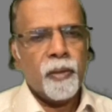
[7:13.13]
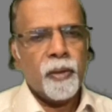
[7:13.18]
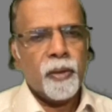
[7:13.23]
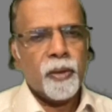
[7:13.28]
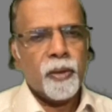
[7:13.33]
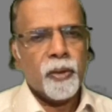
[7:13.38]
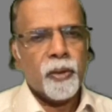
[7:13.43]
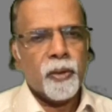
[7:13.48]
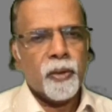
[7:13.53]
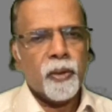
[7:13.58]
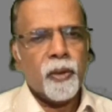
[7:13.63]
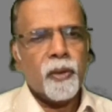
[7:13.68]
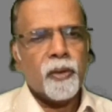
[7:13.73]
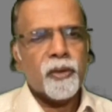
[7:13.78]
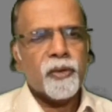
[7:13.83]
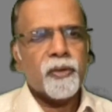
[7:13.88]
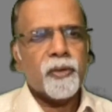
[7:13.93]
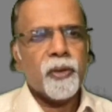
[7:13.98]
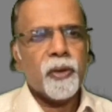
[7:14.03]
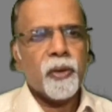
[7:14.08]
So
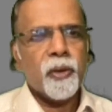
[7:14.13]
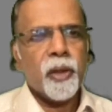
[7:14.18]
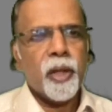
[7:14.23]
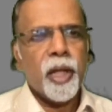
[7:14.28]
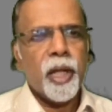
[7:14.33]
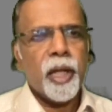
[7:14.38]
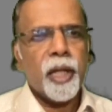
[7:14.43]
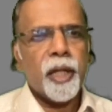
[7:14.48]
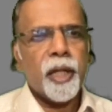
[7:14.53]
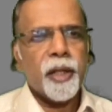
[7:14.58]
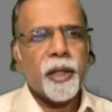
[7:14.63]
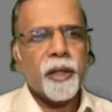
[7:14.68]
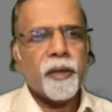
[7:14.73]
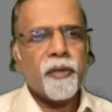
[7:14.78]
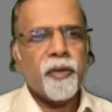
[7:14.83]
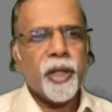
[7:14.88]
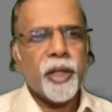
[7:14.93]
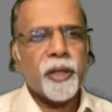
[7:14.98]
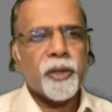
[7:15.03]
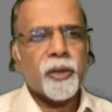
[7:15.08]
look for dilated
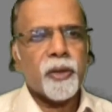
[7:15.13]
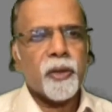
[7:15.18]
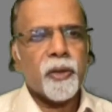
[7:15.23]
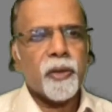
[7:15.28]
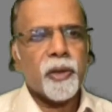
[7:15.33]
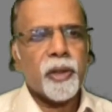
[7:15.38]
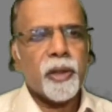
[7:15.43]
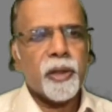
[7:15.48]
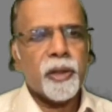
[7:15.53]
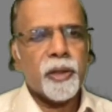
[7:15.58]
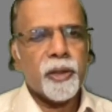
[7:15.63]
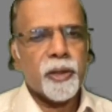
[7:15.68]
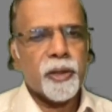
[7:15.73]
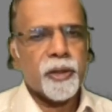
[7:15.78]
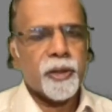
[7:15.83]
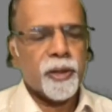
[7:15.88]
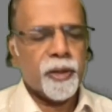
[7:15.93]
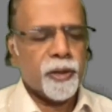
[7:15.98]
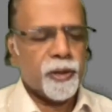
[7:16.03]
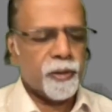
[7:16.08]
veins over the
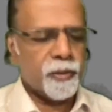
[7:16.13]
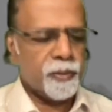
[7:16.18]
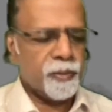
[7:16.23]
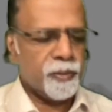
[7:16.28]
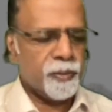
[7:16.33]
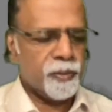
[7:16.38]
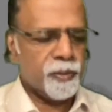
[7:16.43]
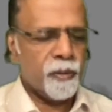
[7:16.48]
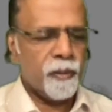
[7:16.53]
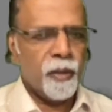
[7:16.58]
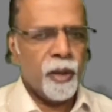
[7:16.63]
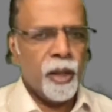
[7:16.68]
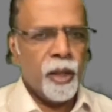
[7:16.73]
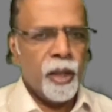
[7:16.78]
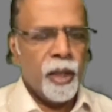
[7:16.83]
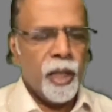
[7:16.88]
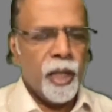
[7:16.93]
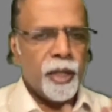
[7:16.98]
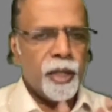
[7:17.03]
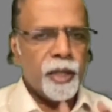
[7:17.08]
chest.
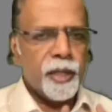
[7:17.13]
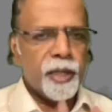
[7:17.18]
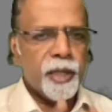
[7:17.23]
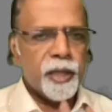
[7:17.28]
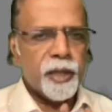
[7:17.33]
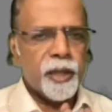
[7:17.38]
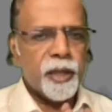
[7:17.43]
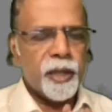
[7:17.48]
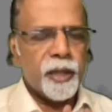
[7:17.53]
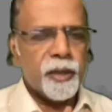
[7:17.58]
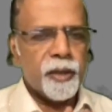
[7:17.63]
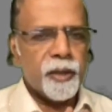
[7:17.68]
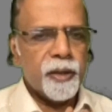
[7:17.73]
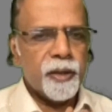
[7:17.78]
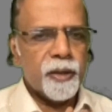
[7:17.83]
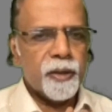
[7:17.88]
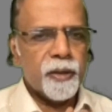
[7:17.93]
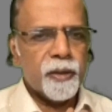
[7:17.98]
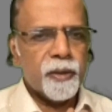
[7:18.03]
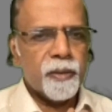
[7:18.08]
And in such
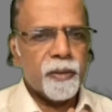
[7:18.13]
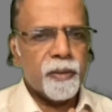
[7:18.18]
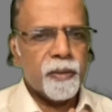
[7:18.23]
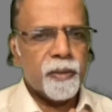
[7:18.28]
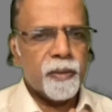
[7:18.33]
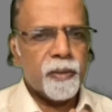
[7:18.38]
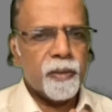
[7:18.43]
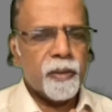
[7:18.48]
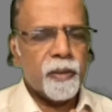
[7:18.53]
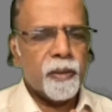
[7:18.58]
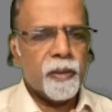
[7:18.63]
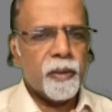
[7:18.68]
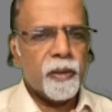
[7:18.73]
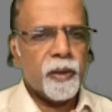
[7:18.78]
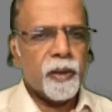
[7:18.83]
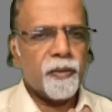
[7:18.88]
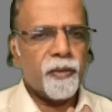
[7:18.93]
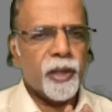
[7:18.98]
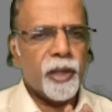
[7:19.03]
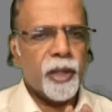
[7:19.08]
cases,
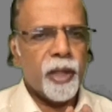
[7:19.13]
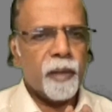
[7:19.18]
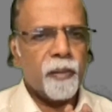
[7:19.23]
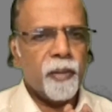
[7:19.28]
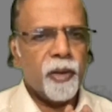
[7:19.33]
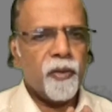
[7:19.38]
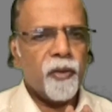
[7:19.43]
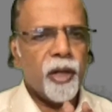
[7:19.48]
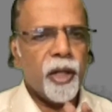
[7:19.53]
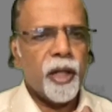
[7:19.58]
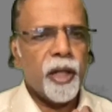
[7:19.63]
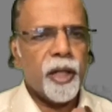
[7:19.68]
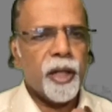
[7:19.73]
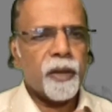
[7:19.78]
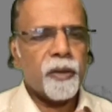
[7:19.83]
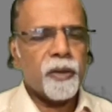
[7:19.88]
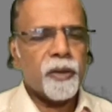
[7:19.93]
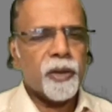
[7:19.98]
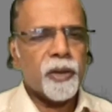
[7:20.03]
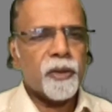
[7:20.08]
the number one
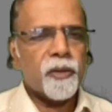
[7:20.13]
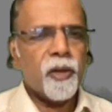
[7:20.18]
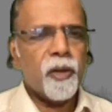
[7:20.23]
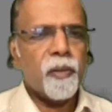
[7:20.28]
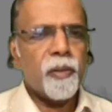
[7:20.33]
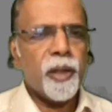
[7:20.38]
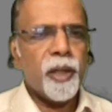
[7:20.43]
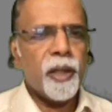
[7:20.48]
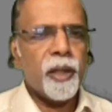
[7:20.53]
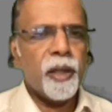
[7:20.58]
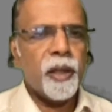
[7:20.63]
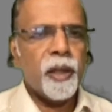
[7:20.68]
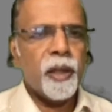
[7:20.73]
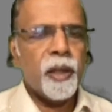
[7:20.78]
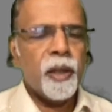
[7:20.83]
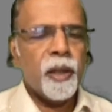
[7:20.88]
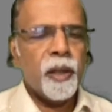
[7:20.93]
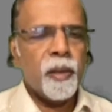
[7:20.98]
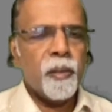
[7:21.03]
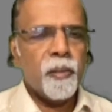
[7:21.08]
diagnosis will be
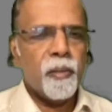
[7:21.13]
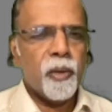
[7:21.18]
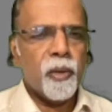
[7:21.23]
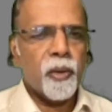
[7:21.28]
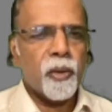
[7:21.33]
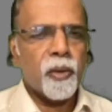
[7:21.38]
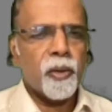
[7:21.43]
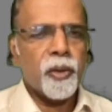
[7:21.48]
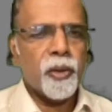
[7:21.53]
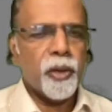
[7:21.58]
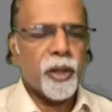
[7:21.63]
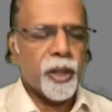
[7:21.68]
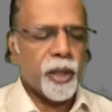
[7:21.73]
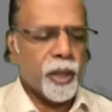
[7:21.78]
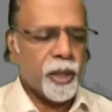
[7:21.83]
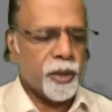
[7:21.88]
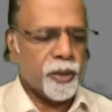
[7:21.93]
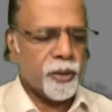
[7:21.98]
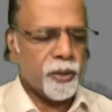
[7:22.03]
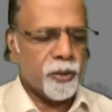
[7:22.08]
bronchogenic
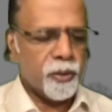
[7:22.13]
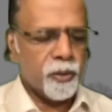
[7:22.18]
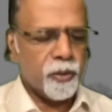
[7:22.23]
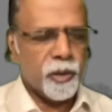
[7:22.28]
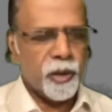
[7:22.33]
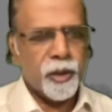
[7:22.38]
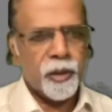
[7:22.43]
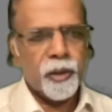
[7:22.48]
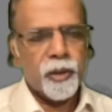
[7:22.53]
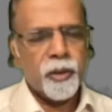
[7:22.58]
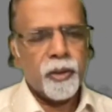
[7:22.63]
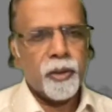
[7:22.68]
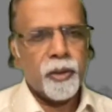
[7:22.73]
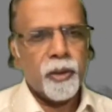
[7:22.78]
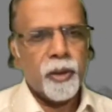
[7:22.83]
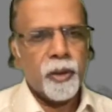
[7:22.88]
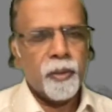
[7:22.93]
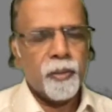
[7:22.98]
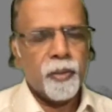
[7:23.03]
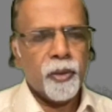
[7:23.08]
carcinoma
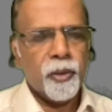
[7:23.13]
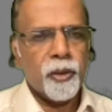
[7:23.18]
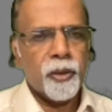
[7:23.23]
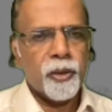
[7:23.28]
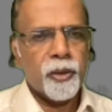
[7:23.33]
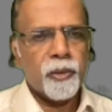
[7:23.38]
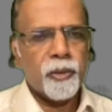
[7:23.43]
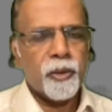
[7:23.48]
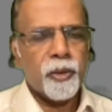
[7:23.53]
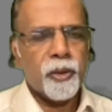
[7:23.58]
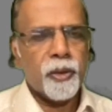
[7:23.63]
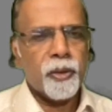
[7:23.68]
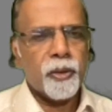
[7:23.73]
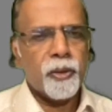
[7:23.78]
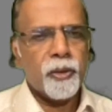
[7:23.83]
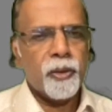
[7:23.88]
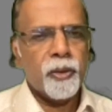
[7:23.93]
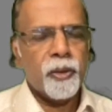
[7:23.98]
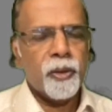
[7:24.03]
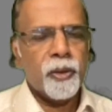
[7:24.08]
due
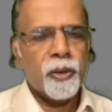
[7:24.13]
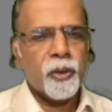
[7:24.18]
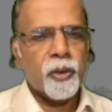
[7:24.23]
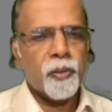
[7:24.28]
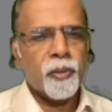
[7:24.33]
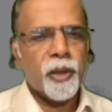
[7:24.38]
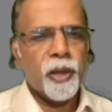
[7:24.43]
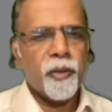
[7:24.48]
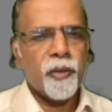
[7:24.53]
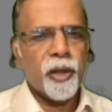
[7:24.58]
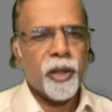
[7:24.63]
to superior